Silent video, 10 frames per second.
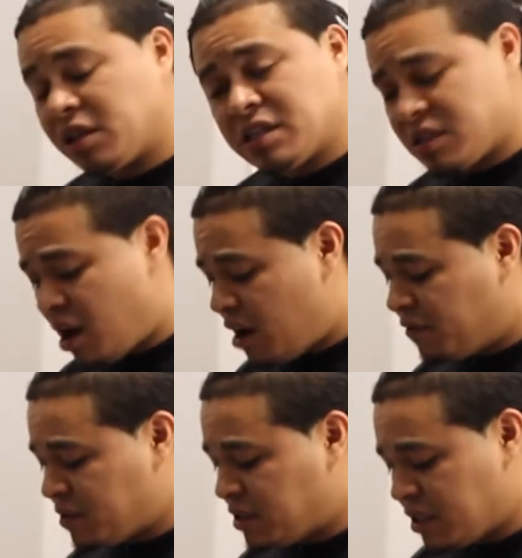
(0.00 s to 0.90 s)
this
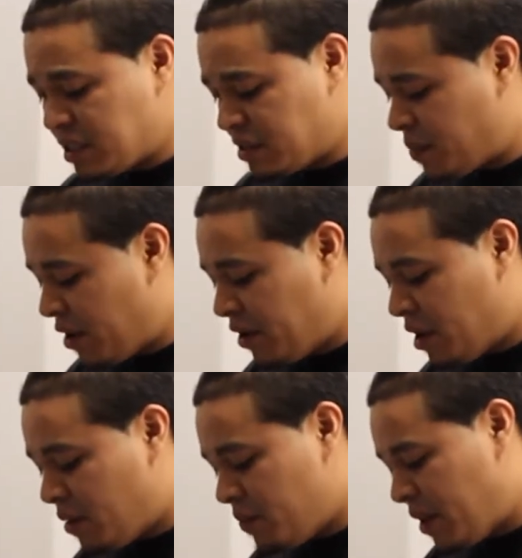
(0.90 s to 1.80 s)
off until it's very
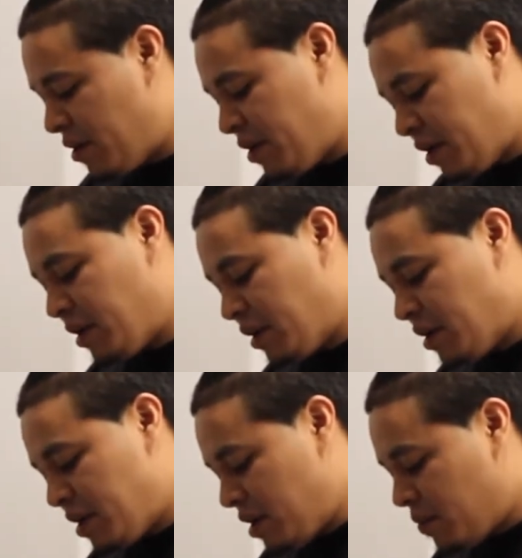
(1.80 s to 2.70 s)

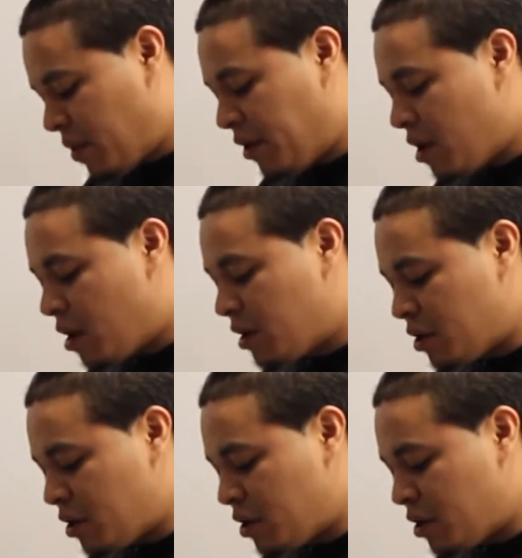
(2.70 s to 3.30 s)
hard,